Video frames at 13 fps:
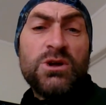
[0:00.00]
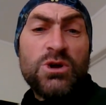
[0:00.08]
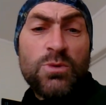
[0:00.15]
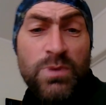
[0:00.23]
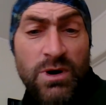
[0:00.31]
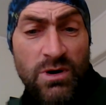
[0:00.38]

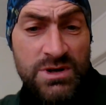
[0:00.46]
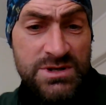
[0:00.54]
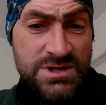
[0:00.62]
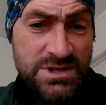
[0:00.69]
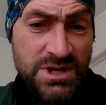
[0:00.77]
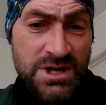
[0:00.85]
you
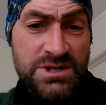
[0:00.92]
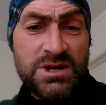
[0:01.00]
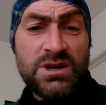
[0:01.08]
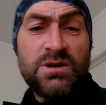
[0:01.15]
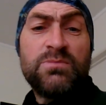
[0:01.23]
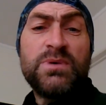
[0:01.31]
parents need
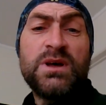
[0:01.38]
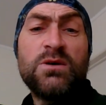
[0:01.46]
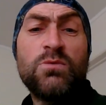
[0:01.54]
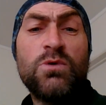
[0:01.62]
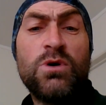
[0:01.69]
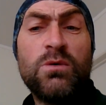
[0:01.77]
to
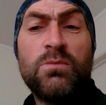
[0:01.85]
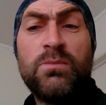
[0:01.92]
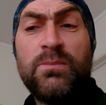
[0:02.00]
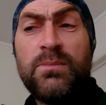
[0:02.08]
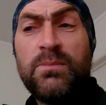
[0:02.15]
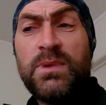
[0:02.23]
be
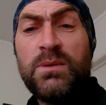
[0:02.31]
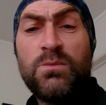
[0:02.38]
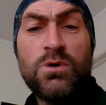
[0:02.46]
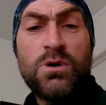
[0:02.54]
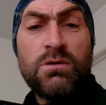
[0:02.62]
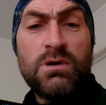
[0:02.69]

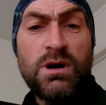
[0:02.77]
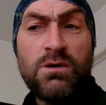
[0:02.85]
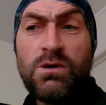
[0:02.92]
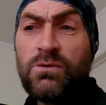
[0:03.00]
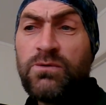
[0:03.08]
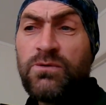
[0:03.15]
more
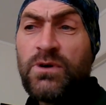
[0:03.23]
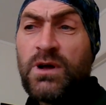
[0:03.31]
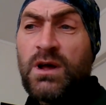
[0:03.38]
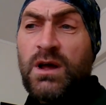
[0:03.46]
aware of.